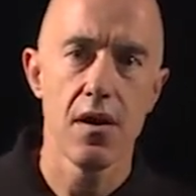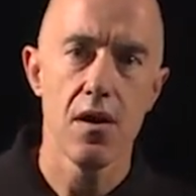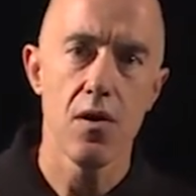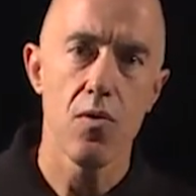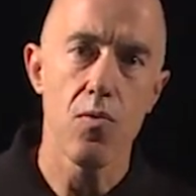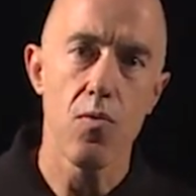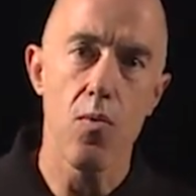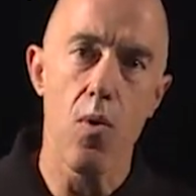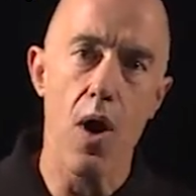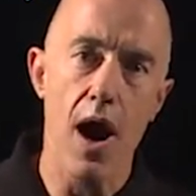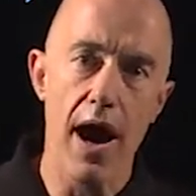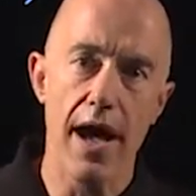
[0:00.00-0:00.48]

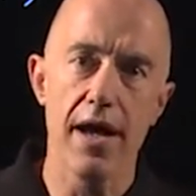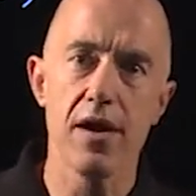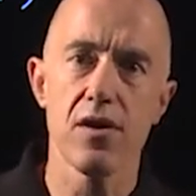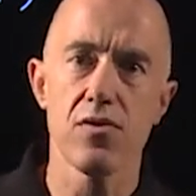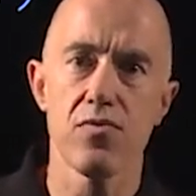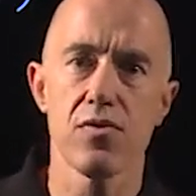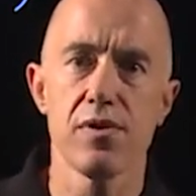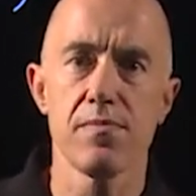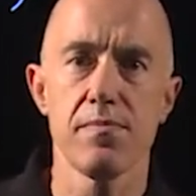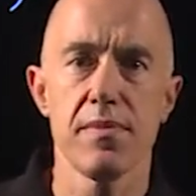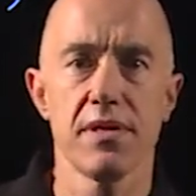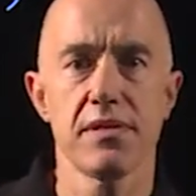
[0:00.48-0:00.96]
Why are
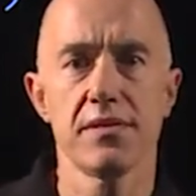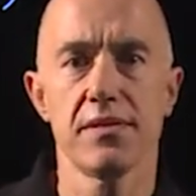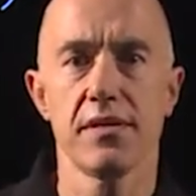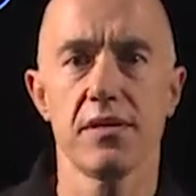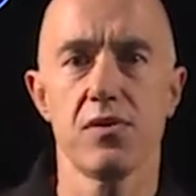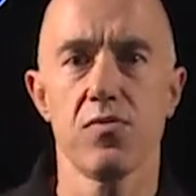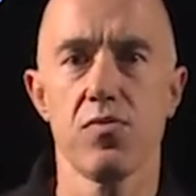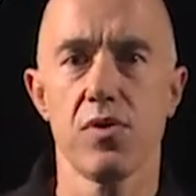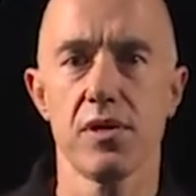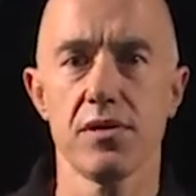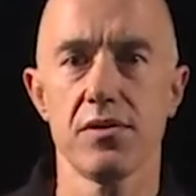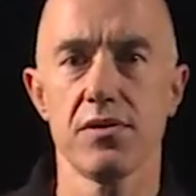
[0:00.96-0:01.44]
we
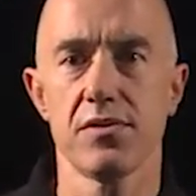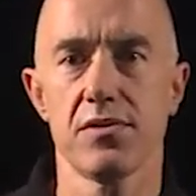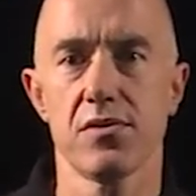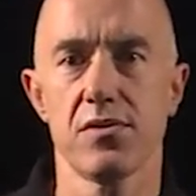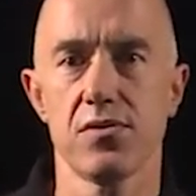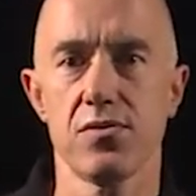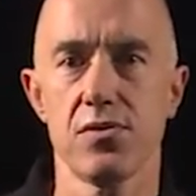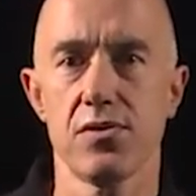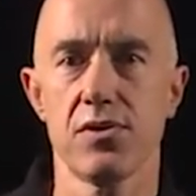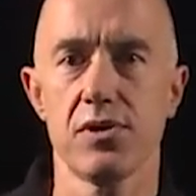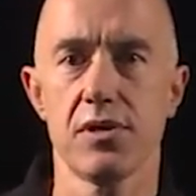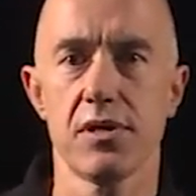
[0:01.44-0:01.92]
missing one
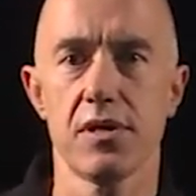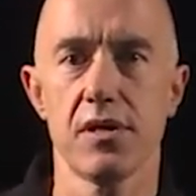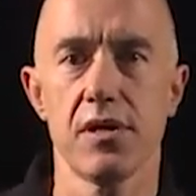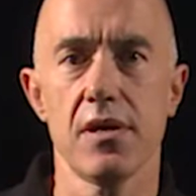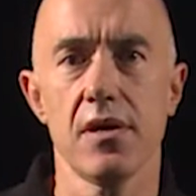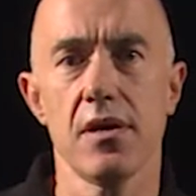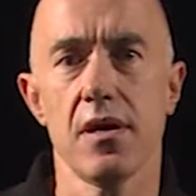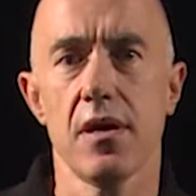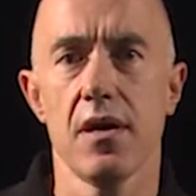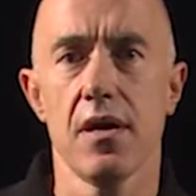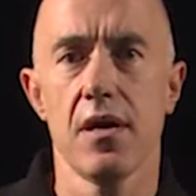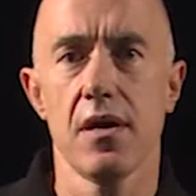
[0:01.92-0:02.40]
solution?
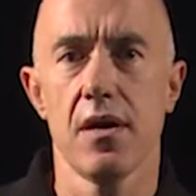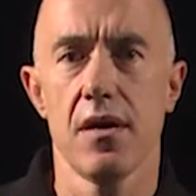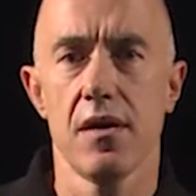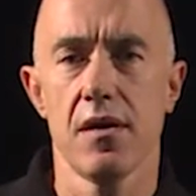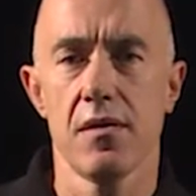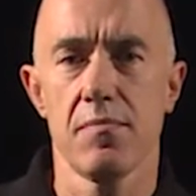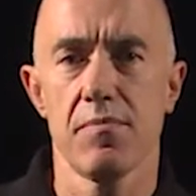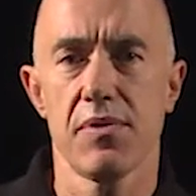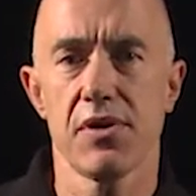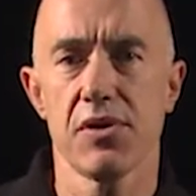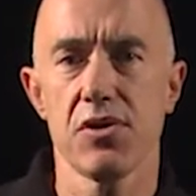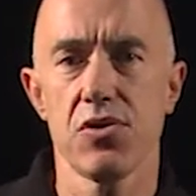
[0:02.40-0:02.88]

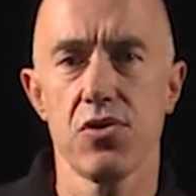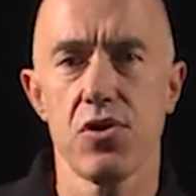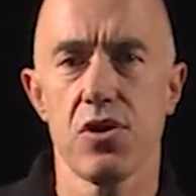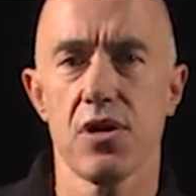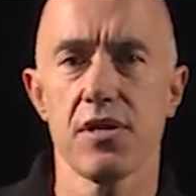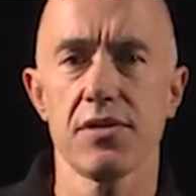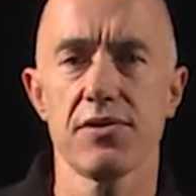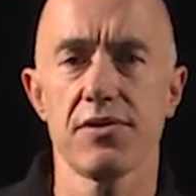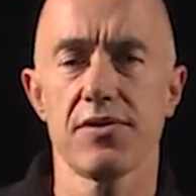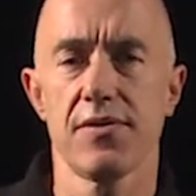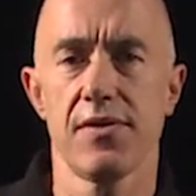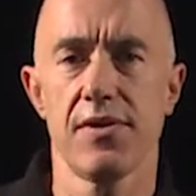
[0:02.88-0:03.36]

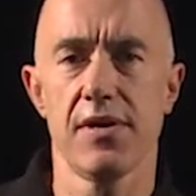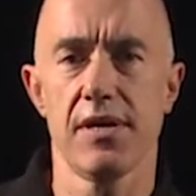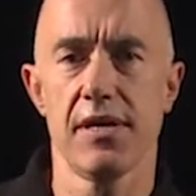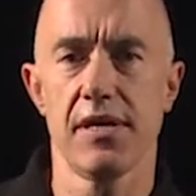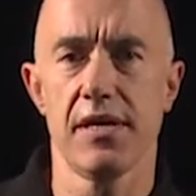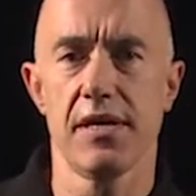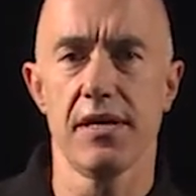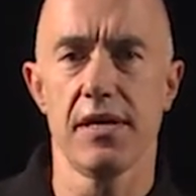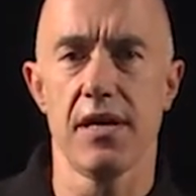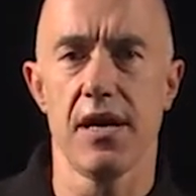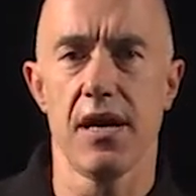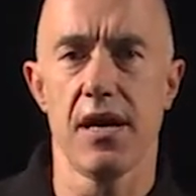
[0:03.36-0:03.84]
Because
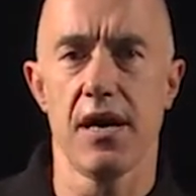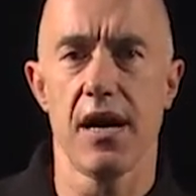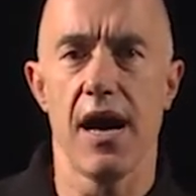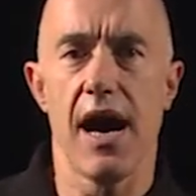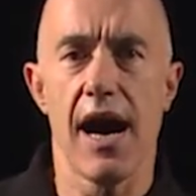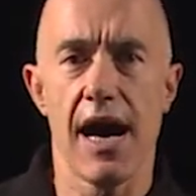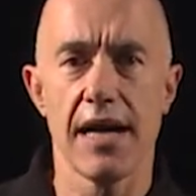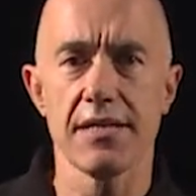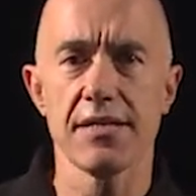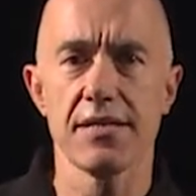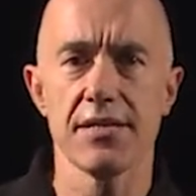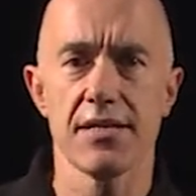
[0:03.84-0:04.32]
the uh,
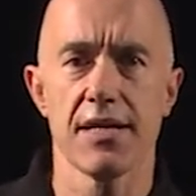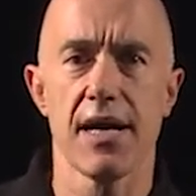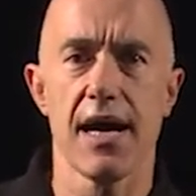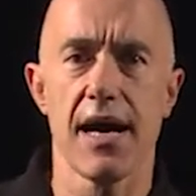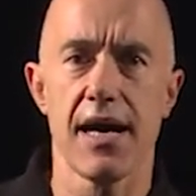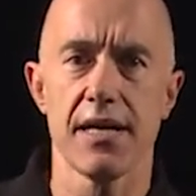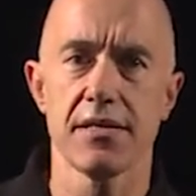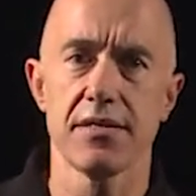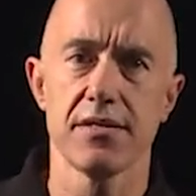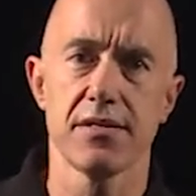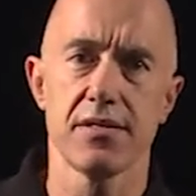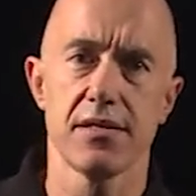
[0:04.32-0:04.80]

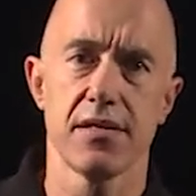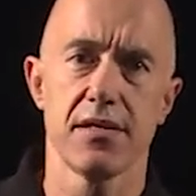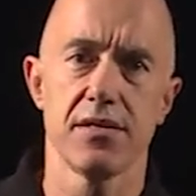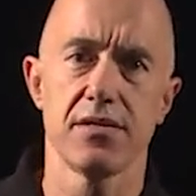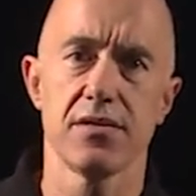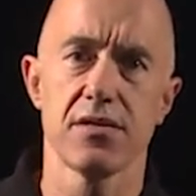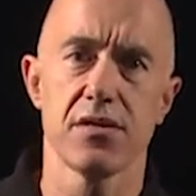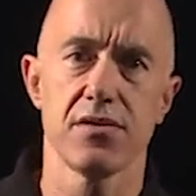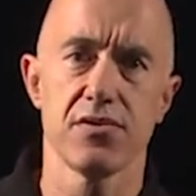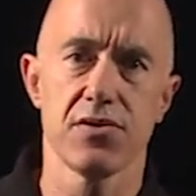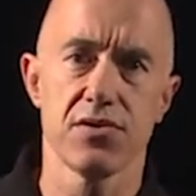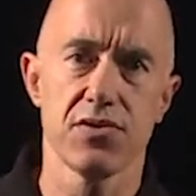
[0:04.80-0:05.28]
ansatz is
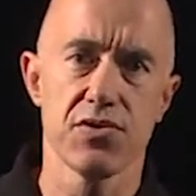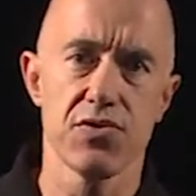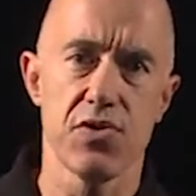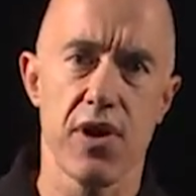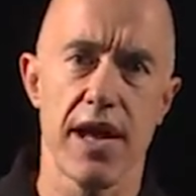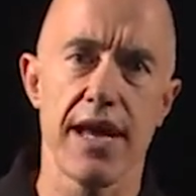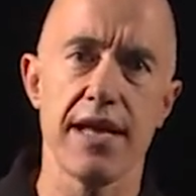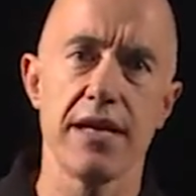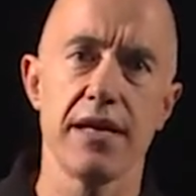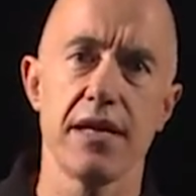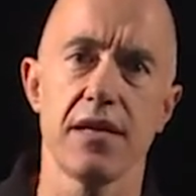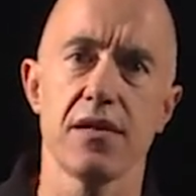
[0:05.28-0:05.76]

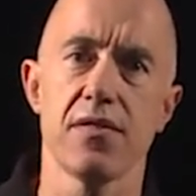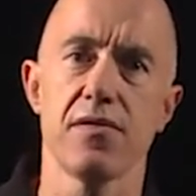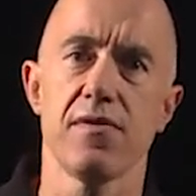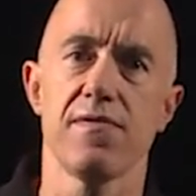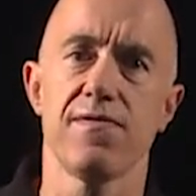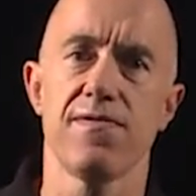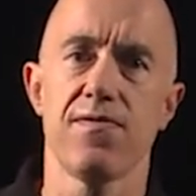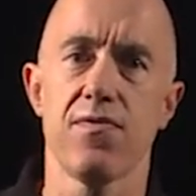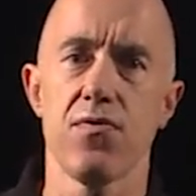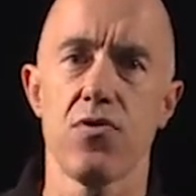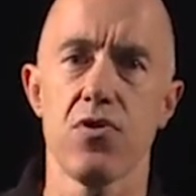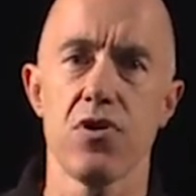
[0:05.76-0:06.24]
constraining the
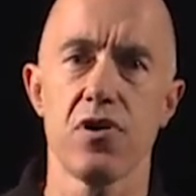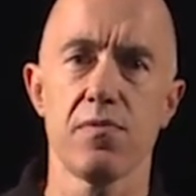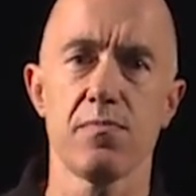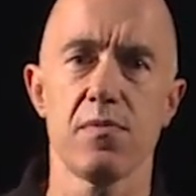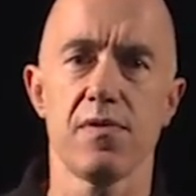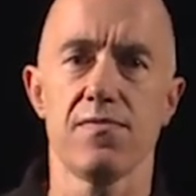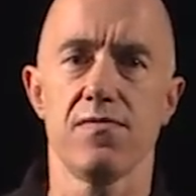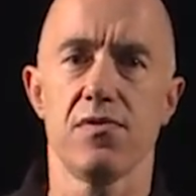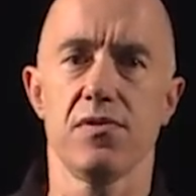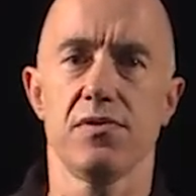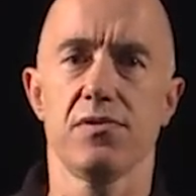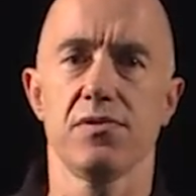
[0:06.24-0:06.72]
form
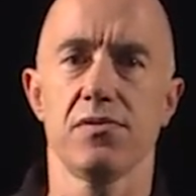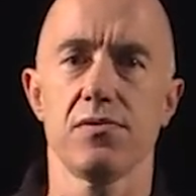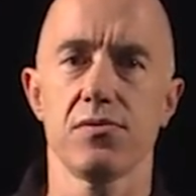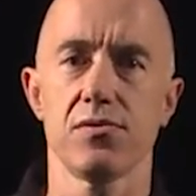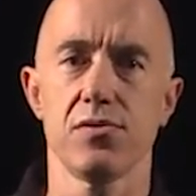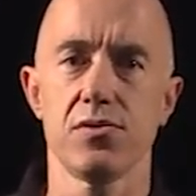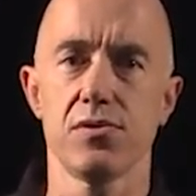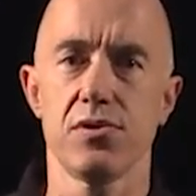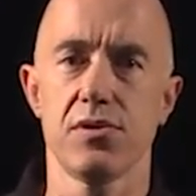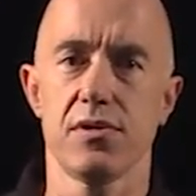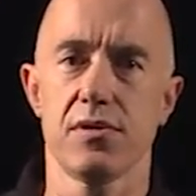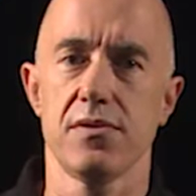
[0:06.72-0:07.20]
of the
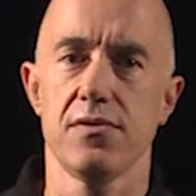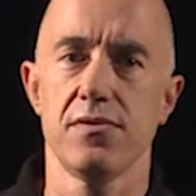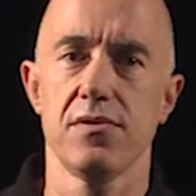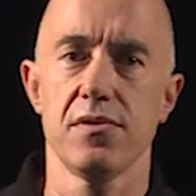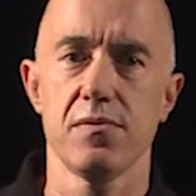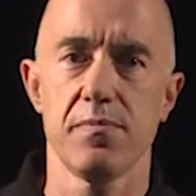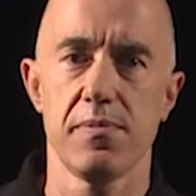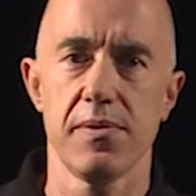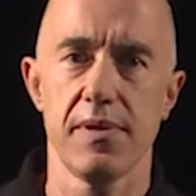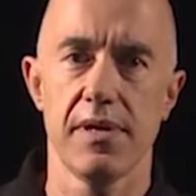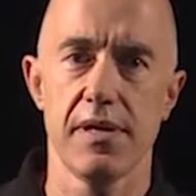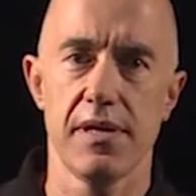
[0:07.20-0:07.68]
solution to
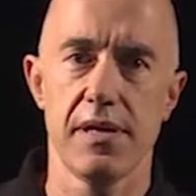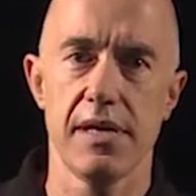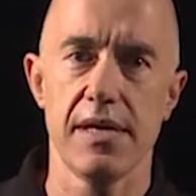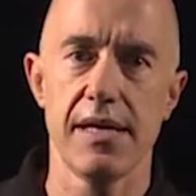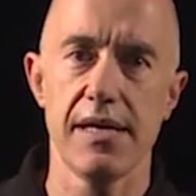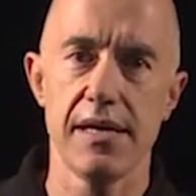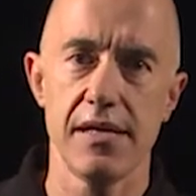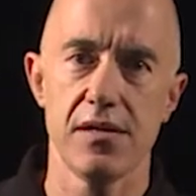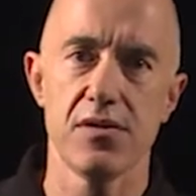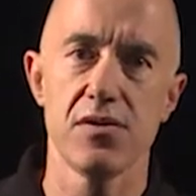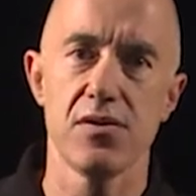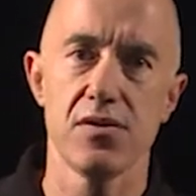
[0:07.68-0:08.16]
be
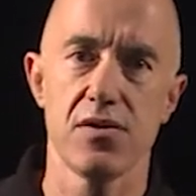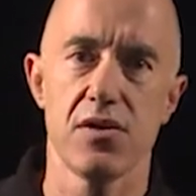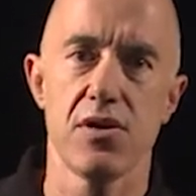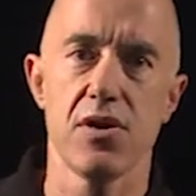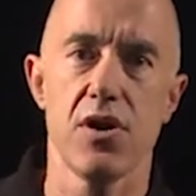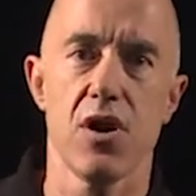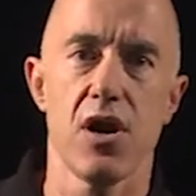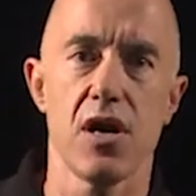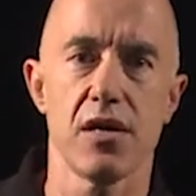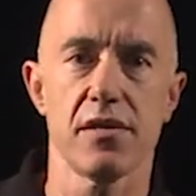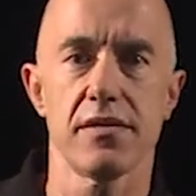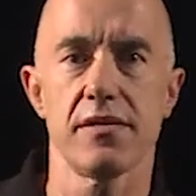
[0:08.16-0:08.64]
e to the
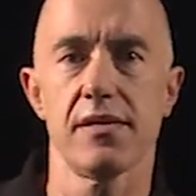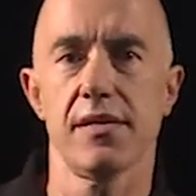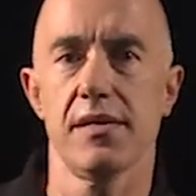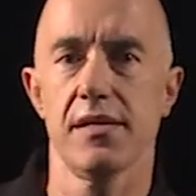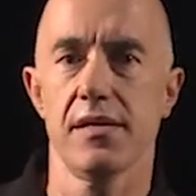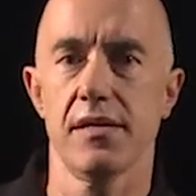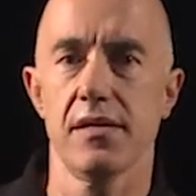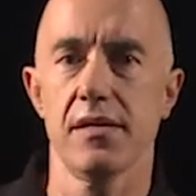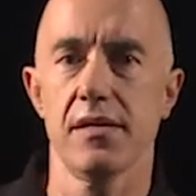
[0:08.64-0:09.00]
rt,